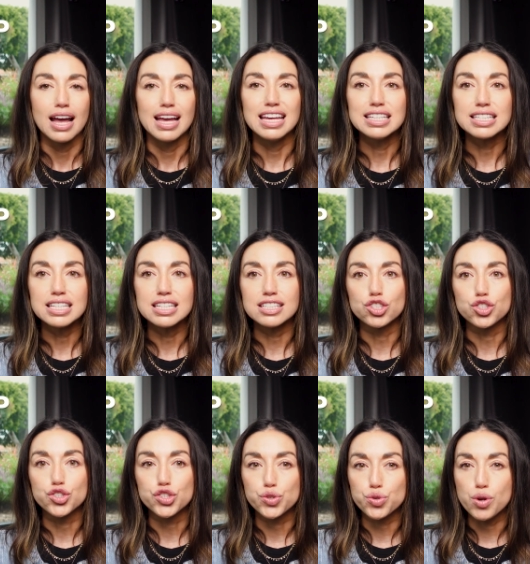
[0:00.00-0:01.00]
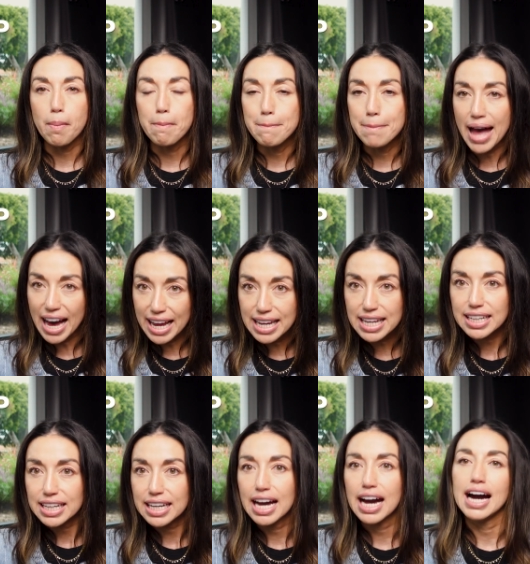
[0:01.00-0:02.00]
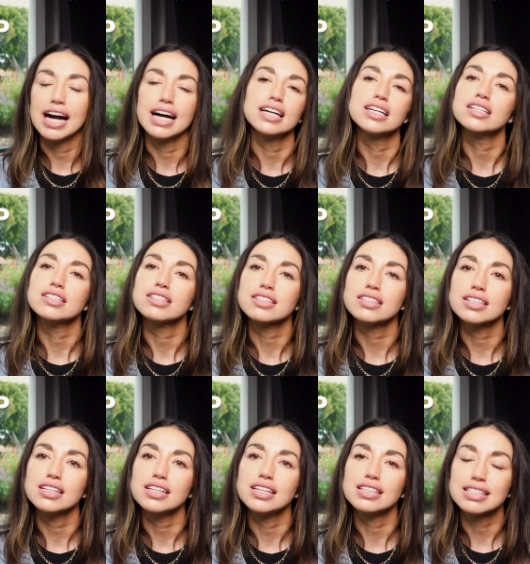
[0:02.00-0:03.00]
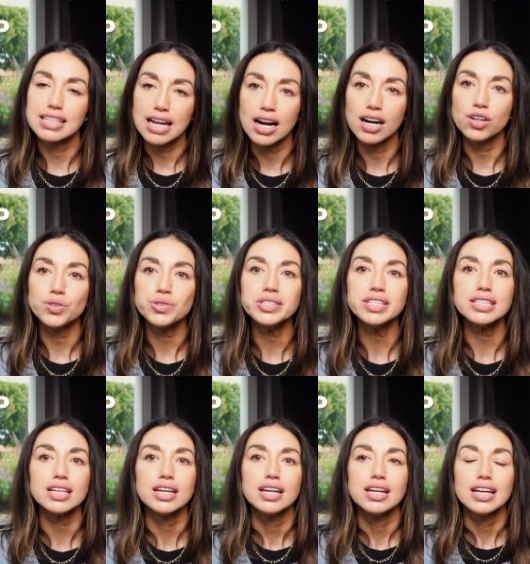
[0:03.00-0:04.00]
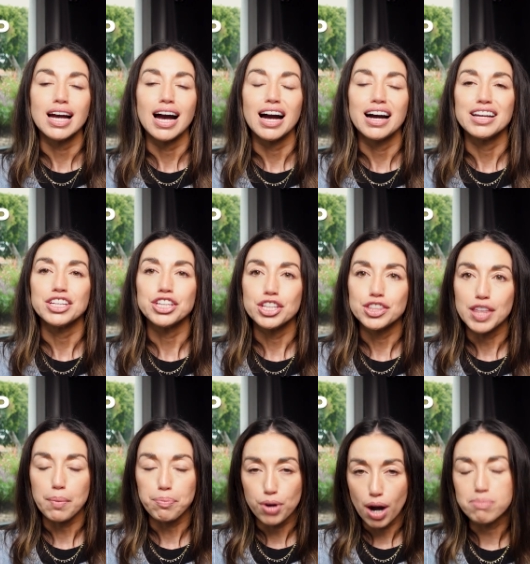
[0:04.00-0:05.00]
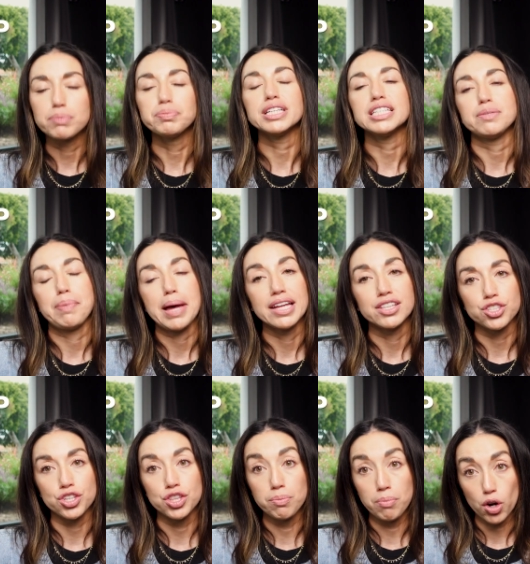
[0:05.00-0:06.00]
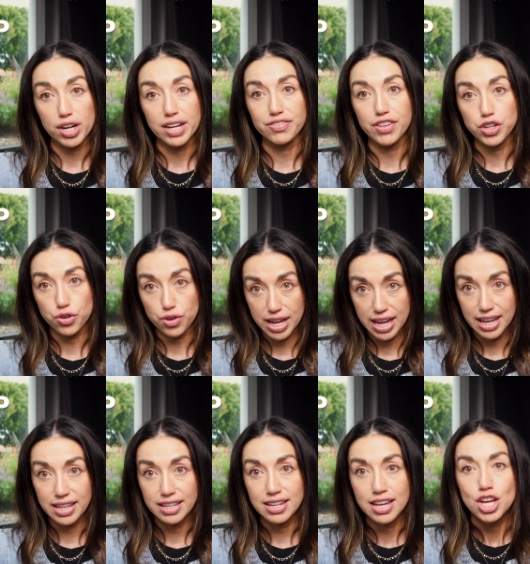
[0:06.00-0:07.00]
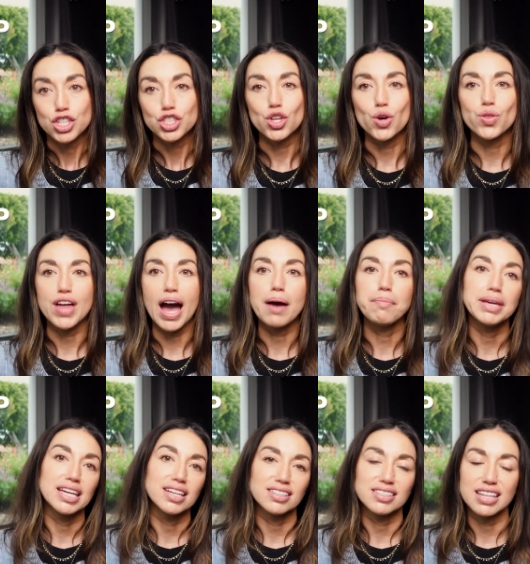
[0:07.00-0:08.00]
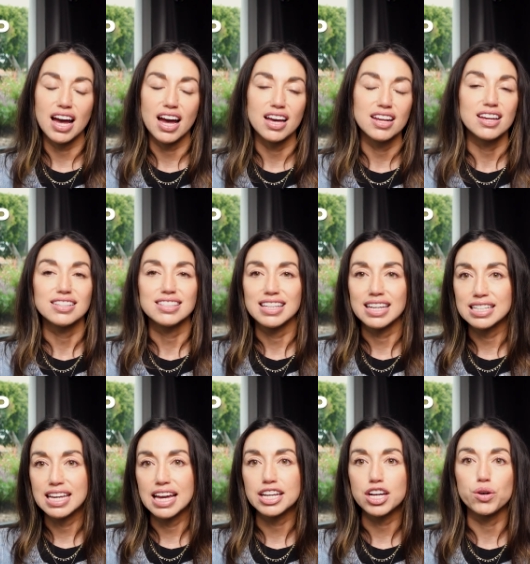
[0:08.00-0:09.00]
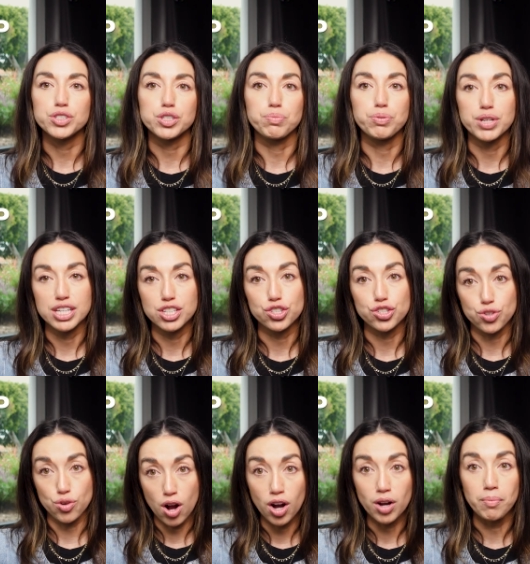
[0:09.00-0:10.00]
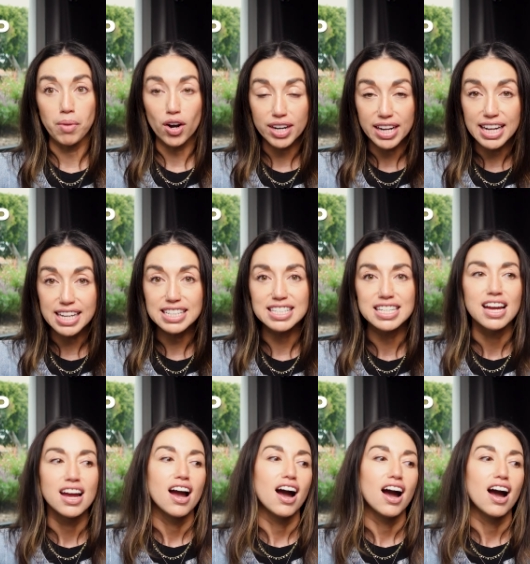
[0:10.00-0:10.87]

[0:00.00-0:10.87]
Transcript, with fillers: Is it as dramatic as it sounds? That probably depends on the market that you're in. So that being said, San Diego is a pretty strong market.